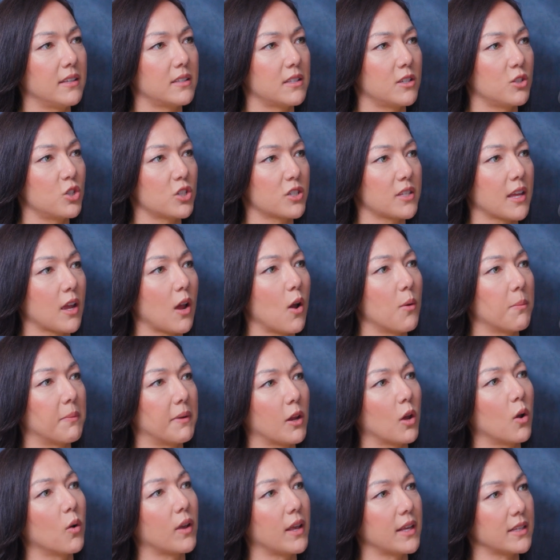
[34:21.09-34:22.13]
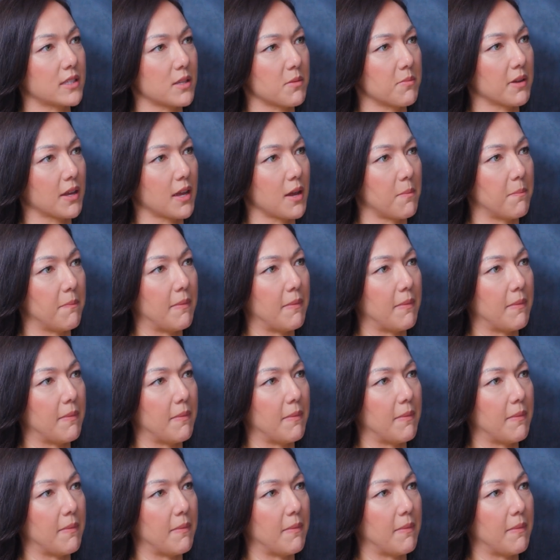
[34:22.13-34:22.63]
Is it just like, oh, I'm going to go get some and